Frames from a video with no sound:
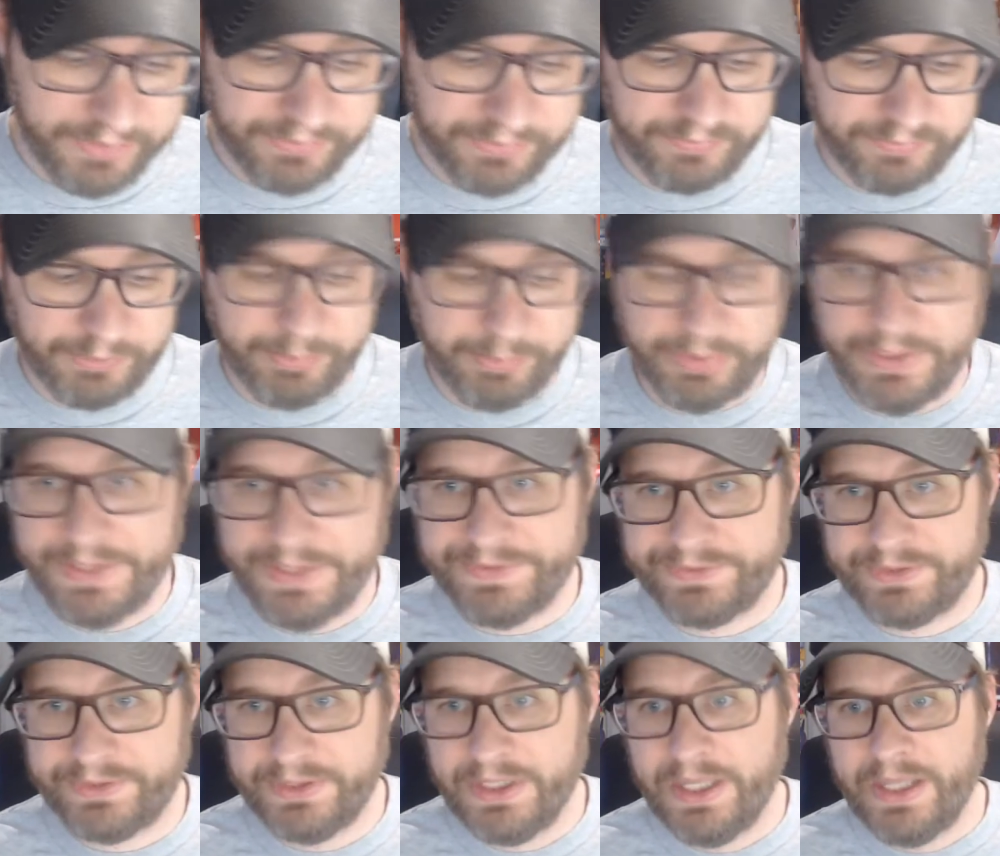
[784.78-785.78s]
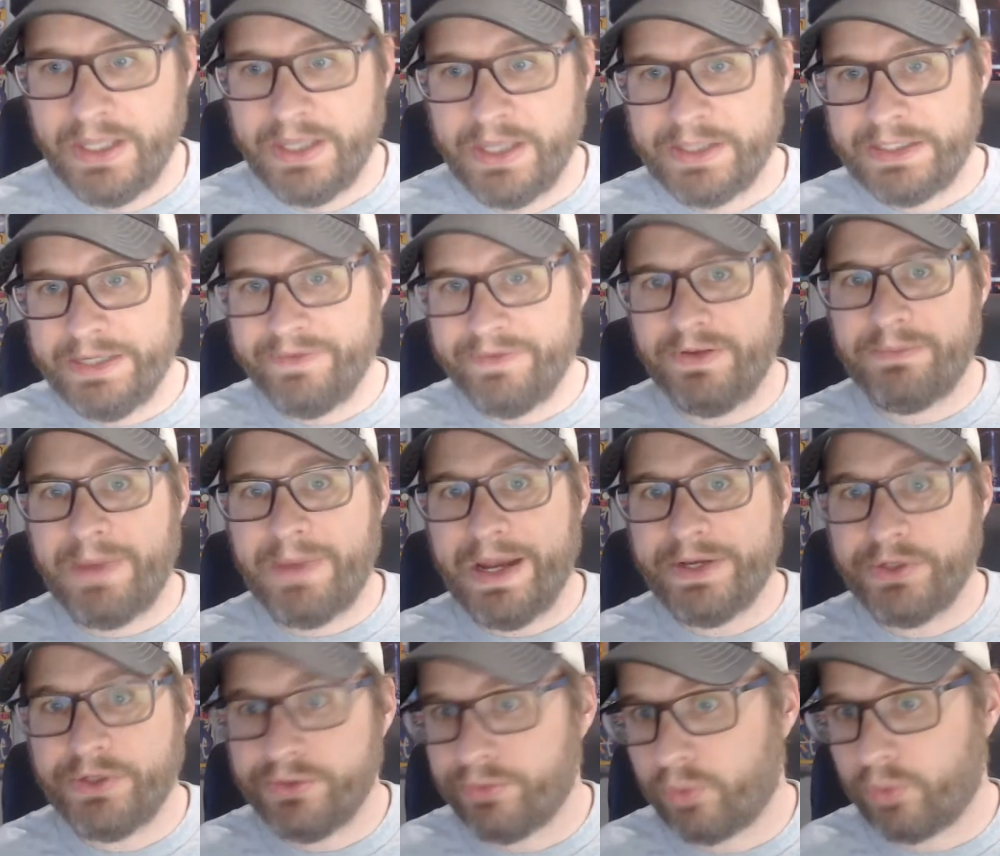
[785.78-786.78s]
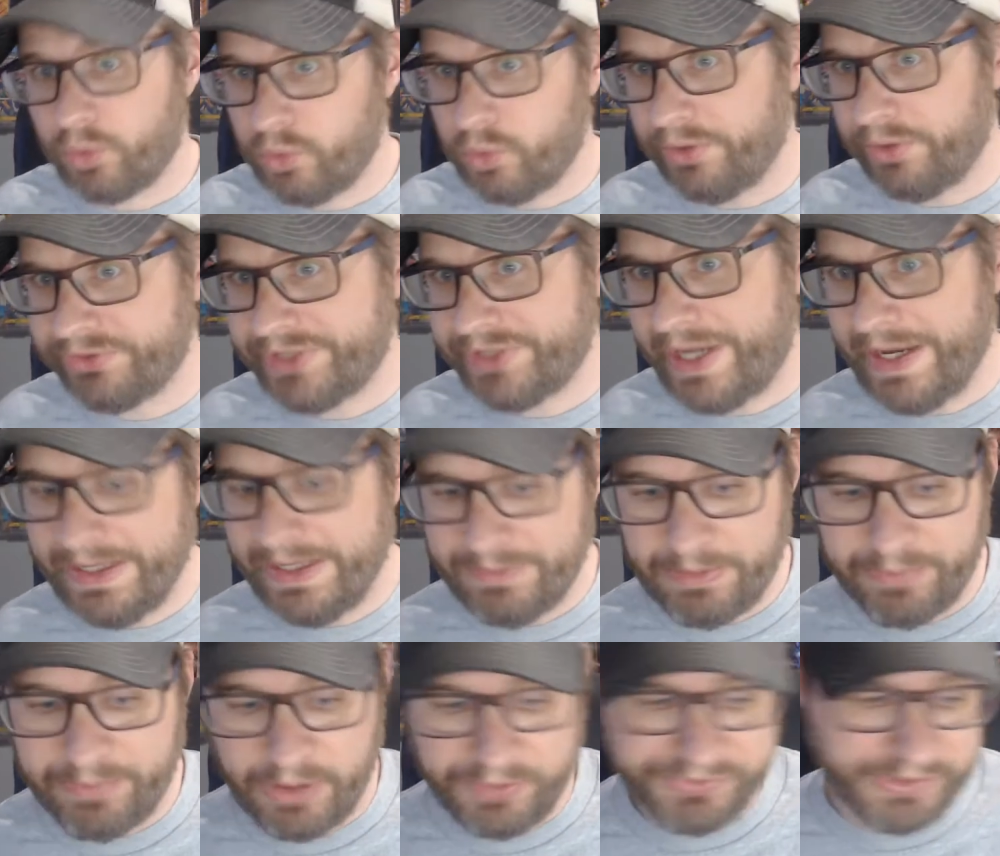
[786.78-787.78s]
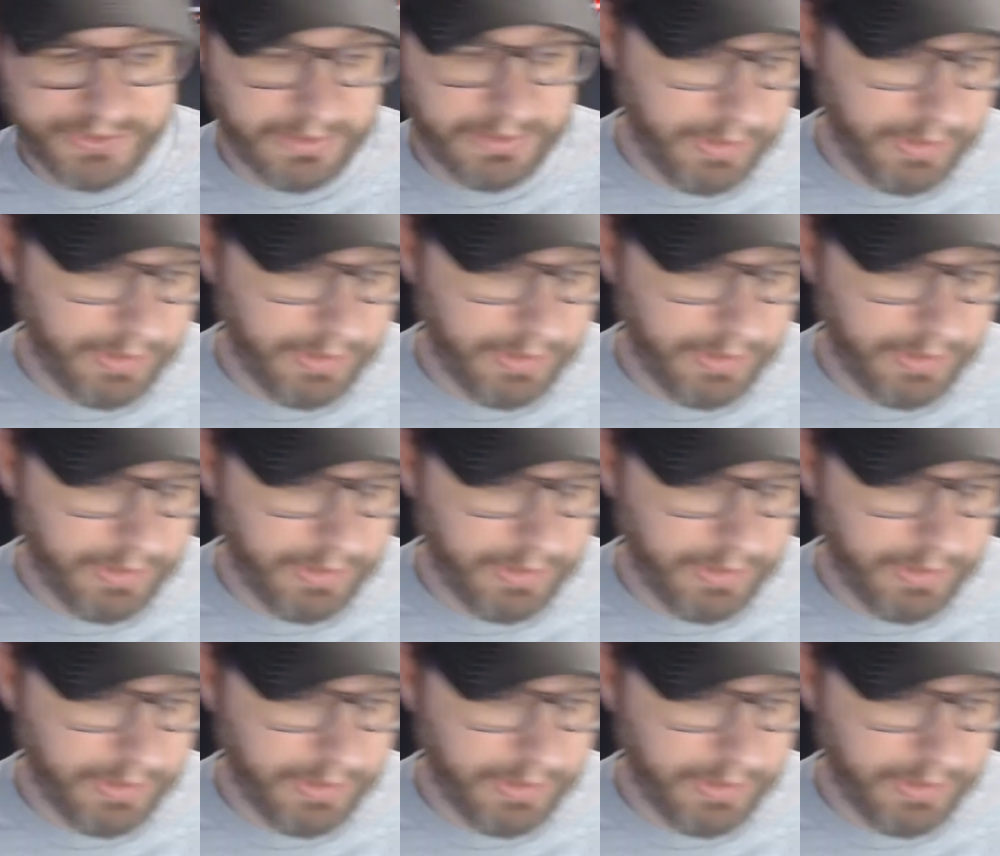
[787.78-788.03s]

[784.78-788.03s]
replaced, given my new rules I am imposing upon